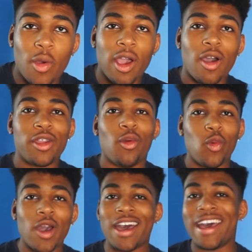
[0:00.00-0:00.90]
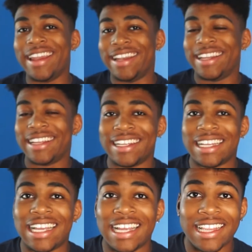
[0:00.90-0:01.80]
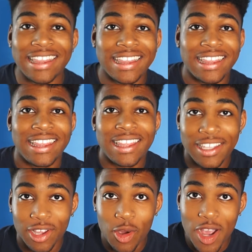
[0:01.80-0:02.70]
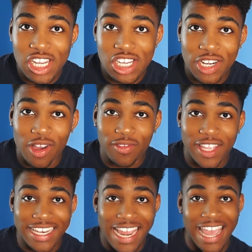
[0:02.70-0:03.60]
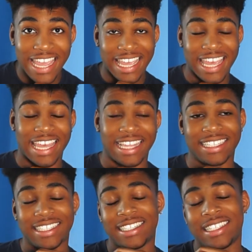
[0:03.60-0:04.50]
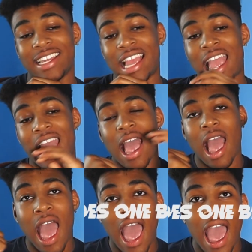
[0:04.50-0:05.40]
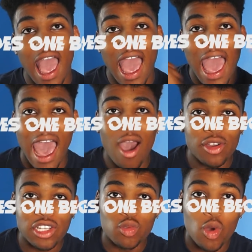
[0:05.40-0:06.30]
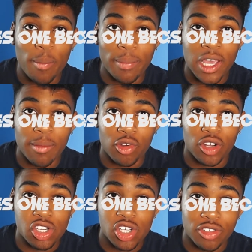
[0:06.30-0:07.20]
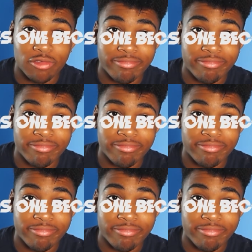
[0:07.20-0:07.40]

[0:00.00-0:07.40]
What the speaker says: We are on a word. The question of today is, how does one become Christian?